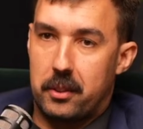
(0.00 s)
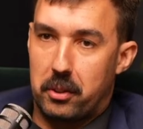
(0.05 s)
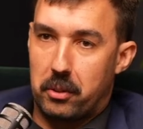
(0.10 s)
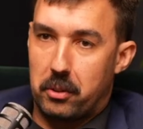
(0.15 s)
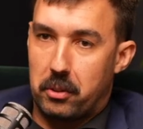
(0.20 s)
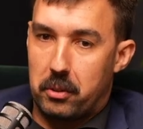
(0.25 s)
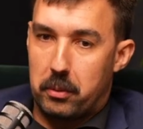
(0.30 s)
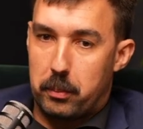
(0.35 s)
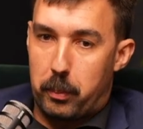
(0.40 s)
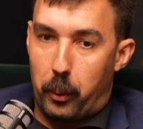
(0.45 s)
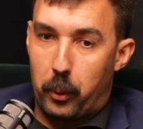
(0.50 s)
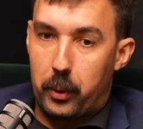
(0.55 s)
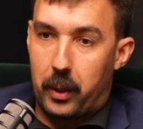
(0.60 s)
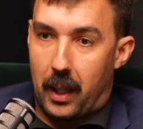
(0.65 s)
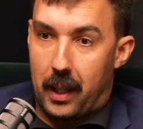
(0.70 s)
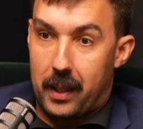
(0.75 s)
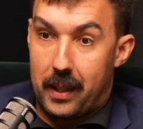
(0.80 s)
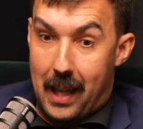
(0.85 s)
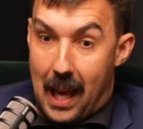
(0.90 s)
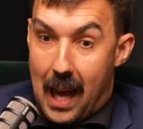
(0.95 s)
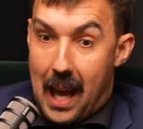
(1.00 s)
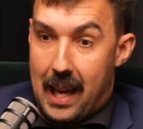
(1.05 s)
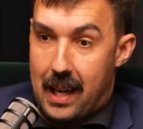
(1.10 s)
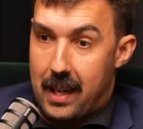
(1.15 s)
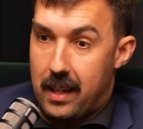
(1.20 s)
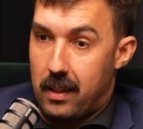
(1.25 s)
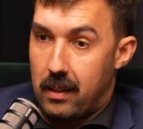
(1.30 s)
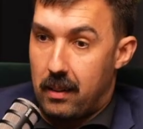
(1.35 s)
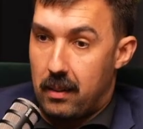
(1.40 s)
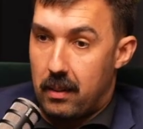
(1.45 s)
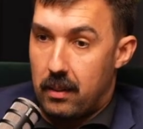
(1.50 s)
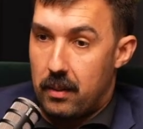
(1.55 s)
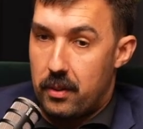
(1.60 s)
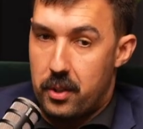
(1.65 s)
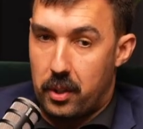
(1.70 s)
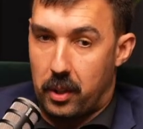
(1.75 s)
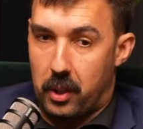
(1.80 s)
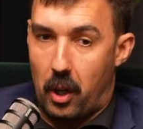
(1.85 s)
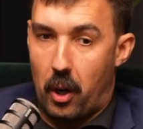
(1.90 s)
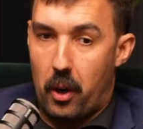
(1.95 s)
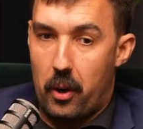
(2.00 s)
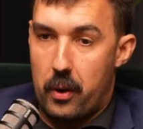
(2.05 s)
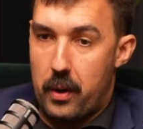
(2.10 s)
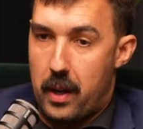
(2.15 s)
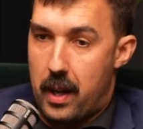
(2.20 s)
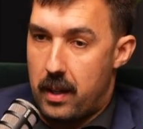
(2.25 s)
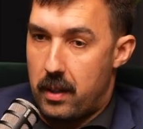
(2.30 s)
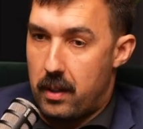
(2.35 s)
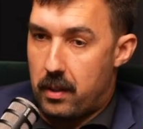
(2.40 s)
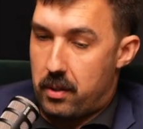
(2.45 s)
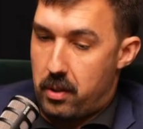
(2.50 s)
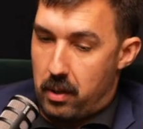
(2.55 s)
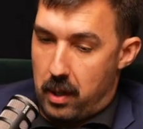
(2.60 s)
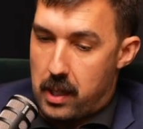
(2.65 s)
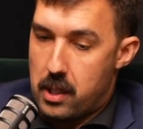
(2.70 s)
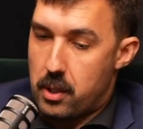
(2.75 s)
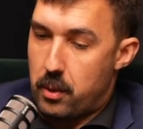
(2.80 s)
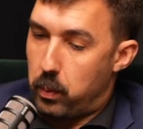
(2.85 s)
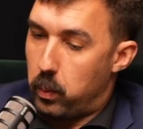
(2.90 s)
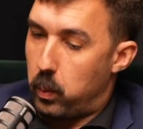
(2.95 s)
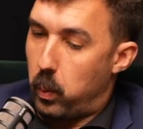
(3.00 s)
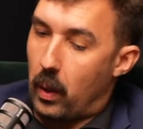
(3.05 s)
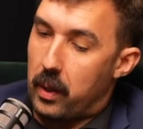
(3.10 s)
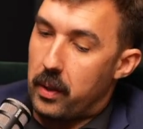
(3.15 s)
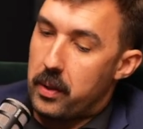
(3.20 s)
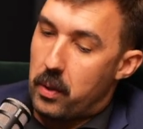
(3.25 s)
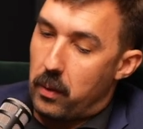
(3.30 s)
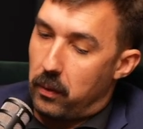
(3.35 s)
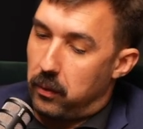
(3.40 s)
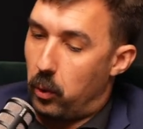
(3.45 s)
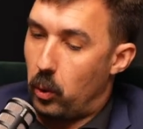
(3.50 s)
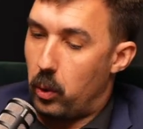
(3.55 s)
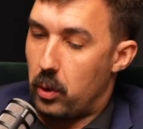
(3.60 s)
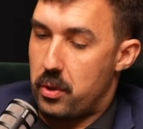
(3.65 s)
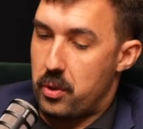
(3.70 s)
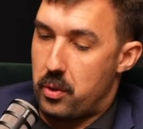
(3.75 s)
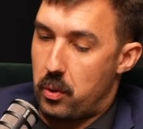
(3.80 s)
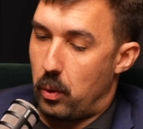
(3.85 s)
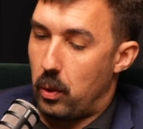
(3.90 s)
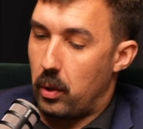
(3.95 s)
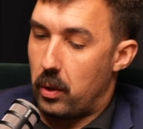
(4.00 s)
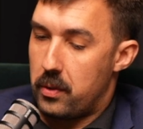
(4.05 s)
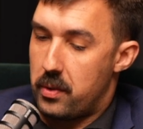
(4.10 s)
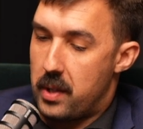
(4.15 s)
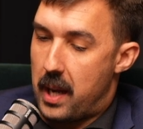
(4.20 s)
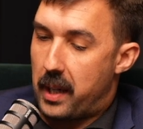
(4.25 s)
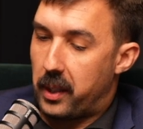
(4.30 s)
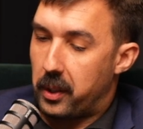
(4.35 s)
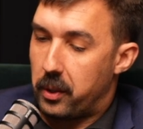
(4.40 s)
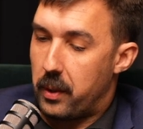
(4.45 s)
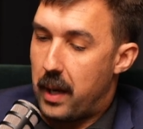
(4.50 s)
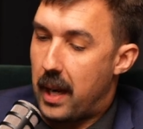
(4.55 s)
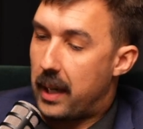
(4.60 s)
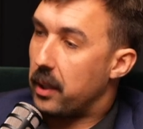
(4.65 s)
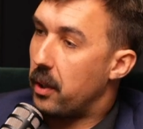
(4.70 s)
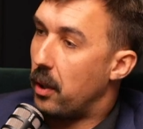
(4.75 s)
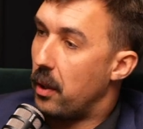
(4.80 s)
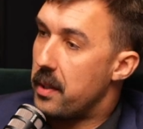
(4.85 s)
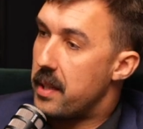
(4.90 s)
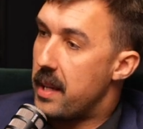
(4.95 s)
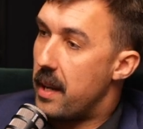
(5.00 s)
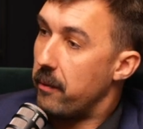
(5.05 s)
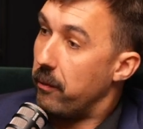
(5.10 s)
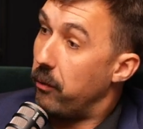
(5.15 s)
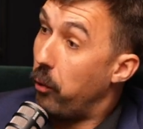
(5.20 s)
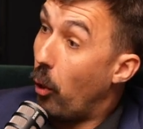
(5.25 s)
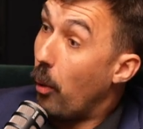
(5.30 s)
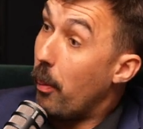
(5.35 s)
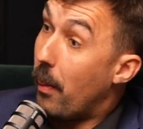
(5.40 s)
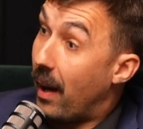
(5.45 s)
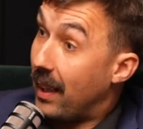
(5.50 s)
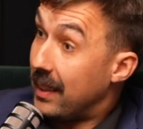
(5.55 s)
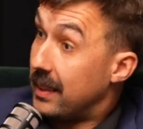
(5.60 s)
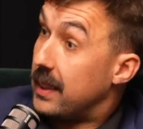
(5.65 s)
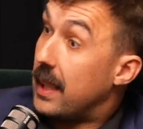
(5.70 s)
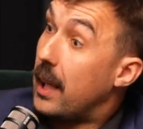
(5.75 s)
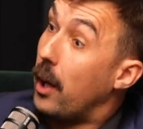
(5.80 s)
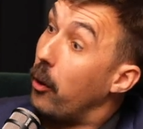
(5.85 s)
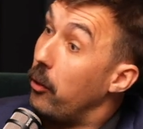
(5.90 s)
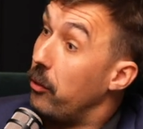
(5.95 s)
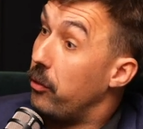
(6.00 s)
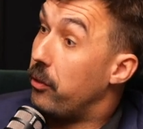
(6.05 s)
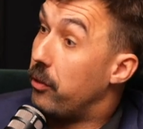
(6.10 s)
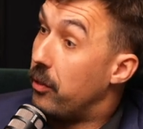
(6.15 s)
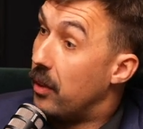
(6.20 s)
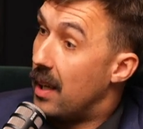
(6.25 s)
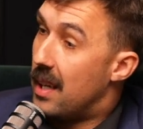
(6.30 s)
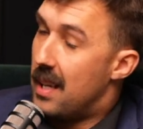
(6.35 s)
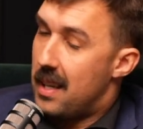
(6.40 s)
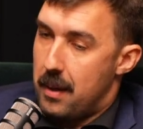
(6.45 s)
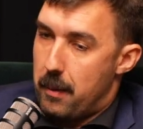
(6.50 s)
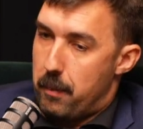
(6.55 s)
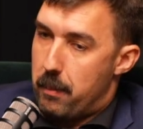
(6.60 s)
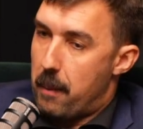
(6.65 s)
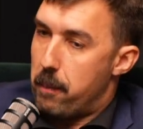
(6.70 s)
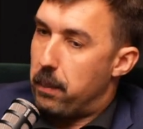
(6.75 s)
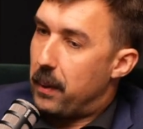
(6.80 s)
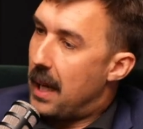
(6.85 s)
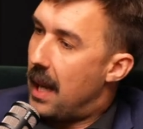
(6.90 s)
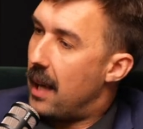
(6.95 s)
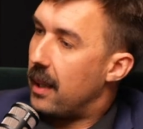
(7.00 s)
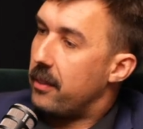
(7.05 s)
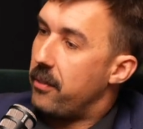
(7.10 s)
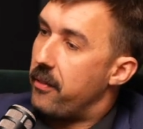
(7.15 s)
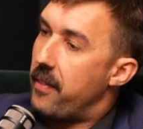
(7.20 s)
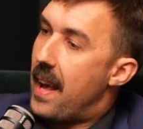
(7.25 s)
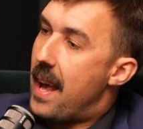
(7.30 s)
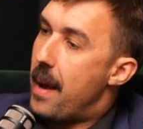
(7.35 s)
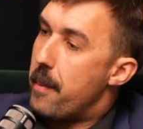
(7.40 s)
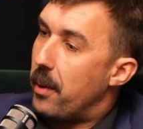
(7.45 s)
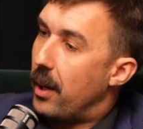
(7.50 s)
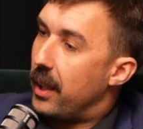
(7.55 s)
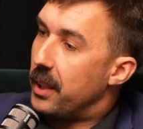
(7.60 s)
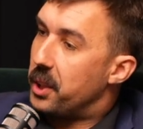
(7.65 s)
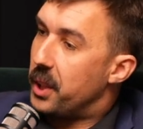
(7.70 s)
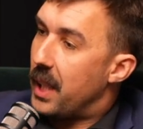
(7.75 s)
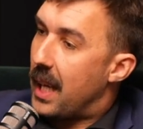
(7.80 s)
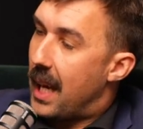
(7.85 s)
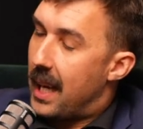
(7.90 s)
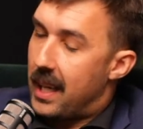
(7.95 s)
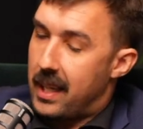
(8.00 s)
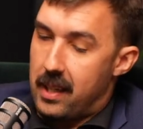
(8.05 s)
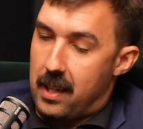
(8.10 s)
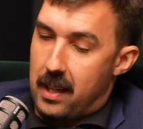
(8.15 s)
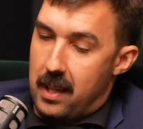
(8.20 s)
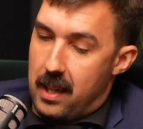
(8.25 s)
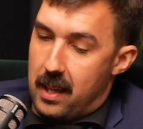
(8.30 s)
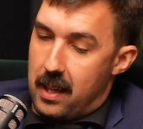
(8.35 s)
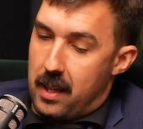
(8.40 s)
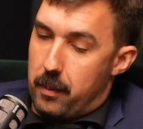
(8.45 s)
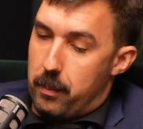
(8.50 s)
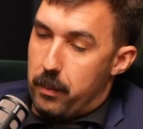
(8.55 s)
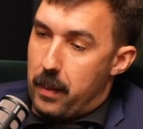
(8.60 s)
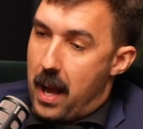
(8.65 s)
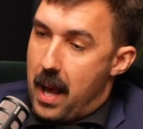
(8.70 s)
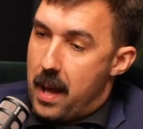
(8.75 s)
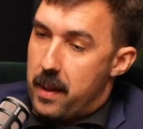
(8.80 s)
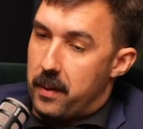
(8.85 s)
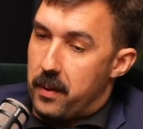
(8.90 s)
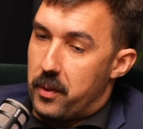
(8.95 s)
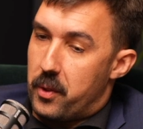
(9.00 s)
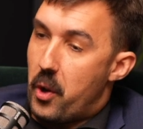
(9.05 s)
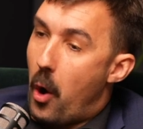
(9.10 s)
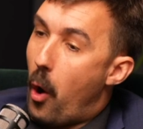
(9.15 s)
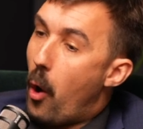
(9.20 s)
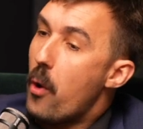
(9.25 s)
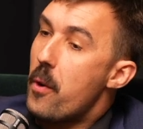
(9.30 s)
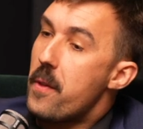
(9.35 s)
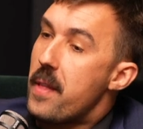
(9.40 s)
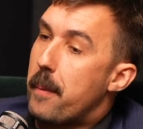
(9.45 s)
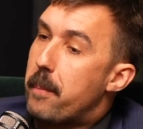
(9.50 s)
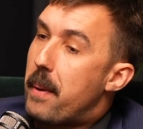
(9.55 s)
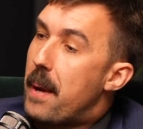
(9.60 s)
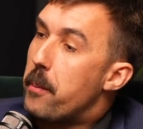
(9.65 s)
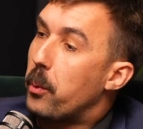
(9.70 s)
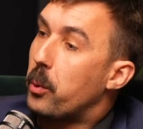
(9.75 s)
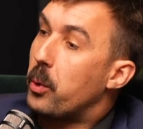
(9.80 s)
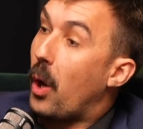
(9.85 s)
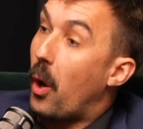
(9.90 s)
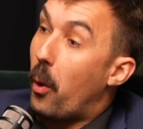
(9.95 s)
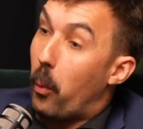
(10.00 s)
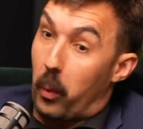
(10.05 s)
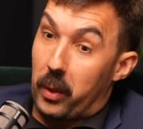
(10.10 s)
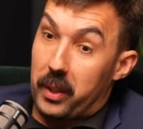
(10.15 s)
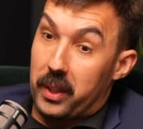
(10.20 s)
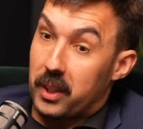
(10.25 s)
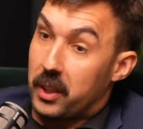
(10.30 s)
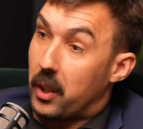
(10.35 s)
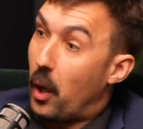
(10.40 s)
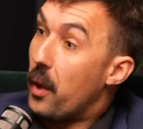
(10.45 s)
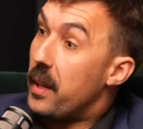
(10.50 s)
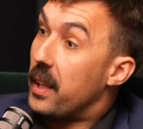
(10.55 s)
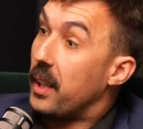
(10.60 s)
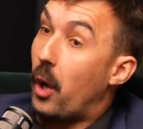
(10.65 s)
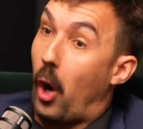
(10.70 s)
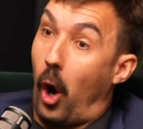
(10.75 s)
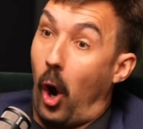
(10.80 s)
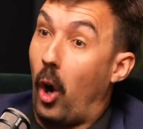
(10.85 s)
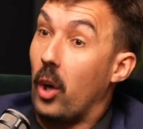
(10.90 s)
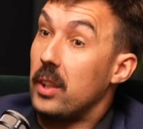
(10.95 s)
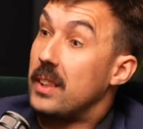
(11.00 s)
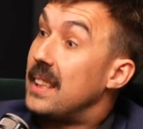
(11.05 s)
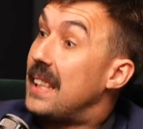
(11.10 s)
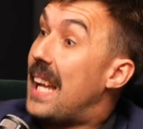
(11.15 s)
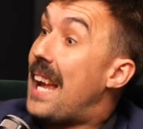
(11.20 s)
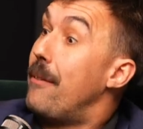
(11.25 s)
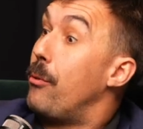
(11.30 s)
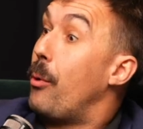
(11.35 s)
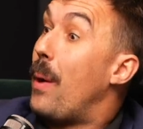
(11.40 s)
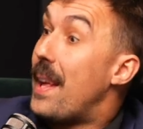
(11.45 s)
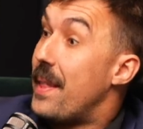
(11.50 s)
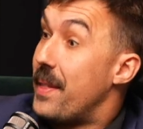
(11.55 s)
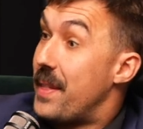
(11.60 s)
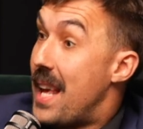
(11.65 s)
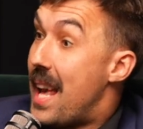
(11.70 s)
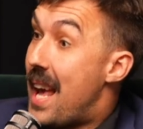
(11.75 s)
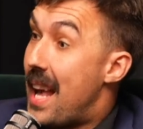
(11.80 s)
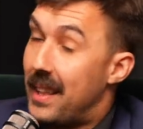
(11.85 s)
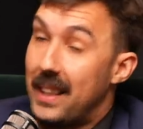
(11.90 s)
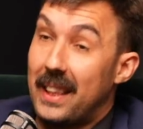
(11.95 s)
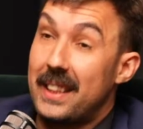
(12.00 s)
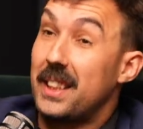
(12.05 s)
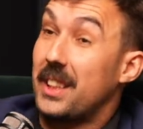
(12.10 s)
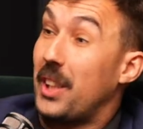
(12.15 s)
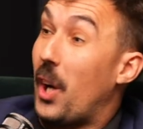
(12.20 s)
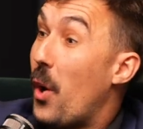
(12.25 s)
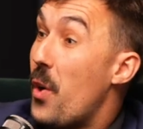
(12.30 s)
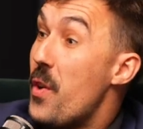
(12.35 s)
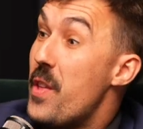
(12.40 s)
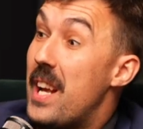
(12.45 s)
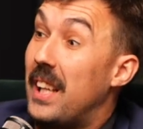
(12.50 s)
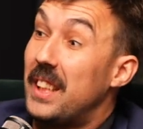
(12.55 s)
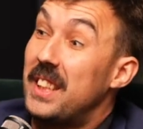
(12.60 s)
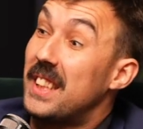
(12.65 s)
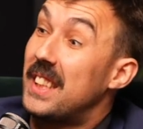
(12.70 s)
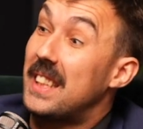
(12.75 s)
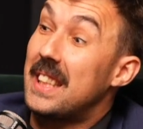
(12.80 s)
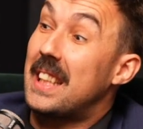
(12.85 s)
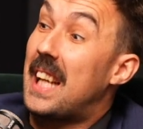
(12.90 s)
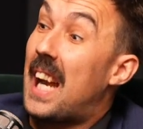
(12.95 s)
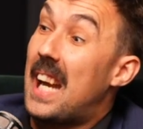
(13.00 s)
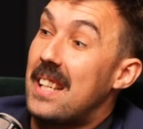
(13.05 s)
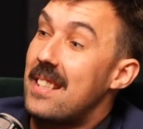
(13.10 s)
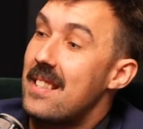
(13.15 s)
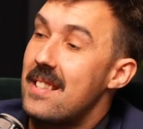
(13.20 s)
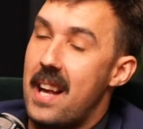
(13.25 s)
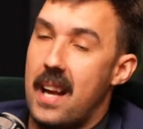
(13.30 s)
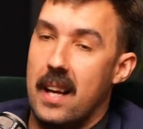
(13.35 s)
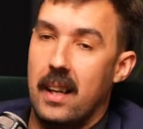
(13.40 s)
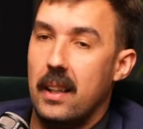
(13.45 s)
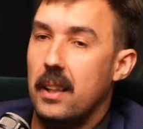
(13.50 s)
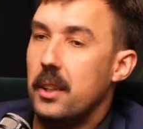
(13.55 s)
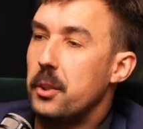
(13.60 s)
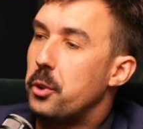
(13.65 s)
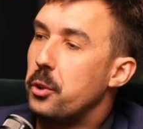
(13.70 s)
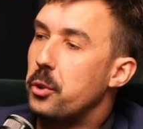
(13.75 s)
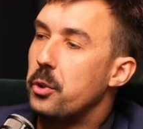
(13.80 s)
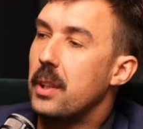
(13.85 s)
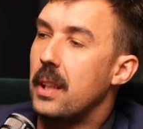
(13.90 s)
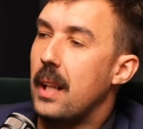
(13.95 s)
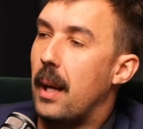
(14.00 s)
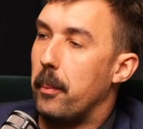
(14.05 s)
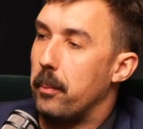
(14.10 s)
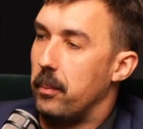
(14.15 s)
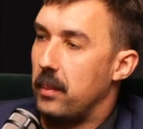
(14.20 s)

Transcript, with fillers: to book a day to go to each one of your four stores and create content for myself, but plug Pham IGA and know that people got want to go there, go, oh, Sev went there. Let's go there just in case he's there. Joondalup,